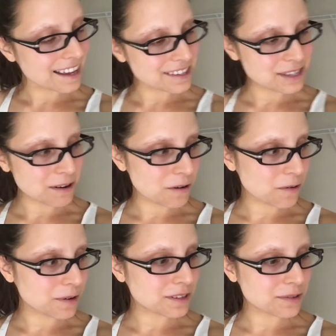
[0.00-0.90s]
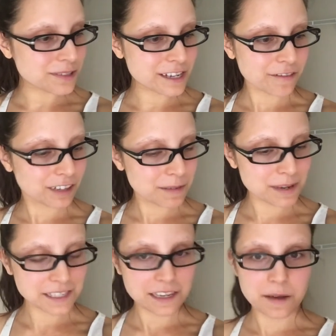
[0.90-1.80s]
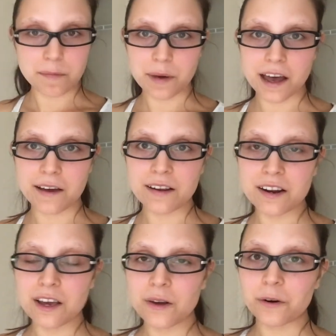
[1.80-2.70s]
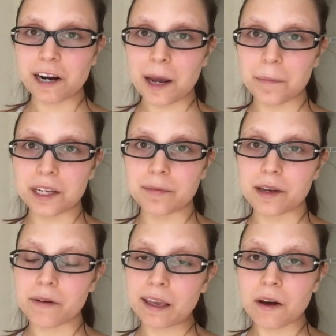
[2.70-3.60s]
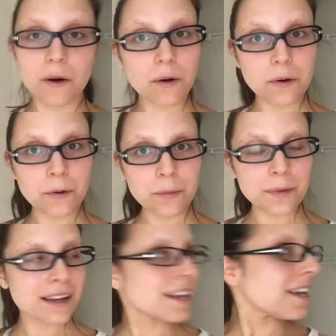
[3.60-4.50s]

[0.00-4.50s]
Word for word: and so we'll, we'll definitely miss it, but we're happy to be going home.